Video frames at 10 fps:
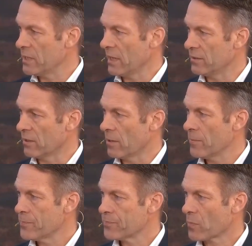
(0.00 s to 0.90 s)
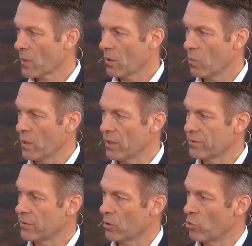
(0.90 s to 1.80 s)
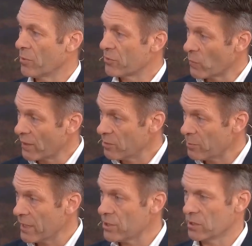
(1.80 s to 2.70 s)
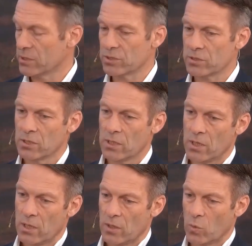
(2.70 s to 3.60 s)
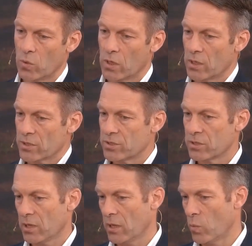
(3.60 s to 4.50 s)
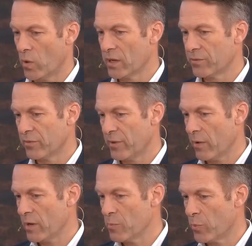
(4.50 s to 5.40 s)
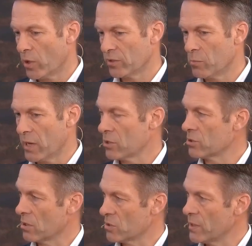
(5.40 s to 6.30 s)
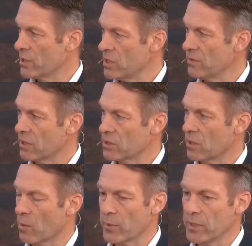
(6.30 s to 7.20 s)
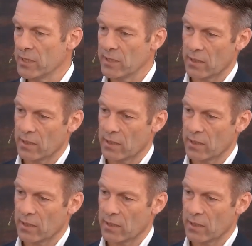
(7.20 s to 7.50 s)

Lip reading: data with a group of 20 patients was one of the very important milestones we achieved as a company.